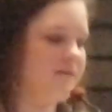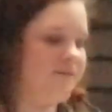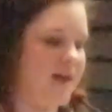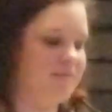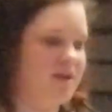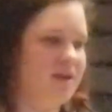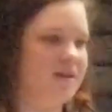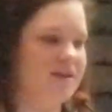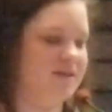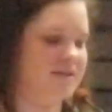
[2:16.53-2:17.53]
Family
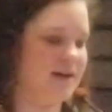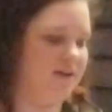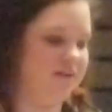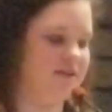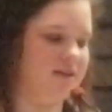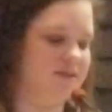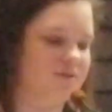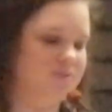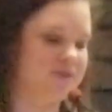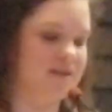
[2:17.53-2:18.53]
and his heritage
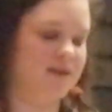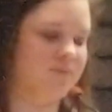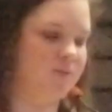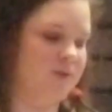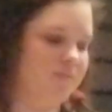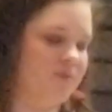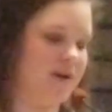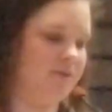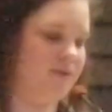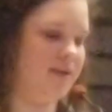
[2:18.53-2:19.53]
was a #1
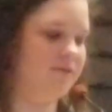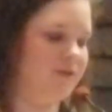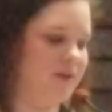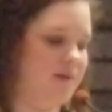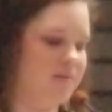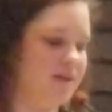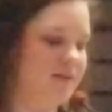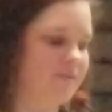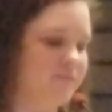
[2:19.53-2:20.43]
priority for Grandpa.